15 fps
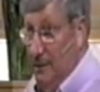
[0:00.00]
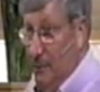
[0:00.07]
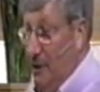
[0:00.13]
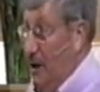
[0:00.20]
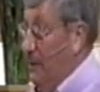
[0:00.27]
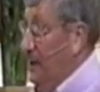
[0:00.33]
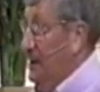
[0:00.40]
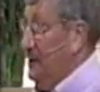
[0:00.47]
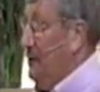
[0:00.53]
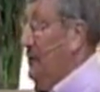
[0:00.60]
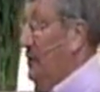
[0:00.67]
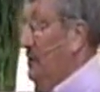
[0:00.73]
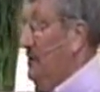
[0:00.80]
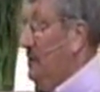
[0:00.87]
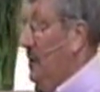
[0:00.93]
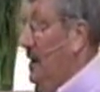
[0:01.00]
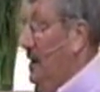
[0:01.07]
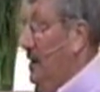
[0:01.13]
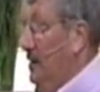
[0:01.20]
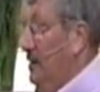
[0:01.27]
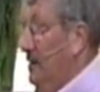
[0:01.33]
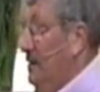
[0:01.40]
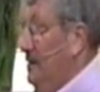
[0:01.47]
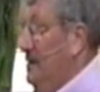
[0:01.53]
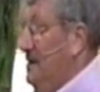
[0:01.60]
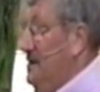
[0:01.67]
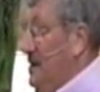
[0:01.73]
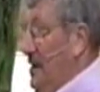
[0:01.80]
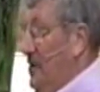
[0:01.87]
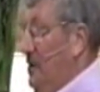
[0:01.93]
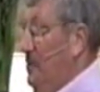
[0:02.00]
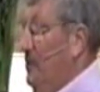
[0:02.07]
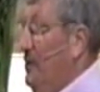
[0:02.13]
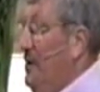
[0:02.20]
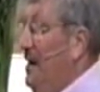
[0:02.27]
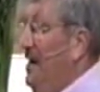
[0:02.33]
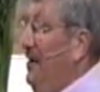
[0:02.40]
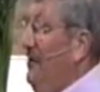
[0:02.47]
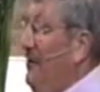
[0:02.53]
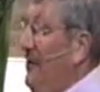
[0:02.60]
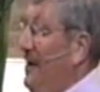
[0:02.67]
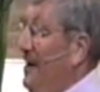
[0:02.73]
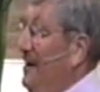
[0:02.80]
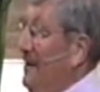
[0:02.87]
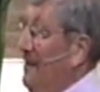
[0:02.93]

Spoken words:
Probably is for you as well. Saturday morning, right?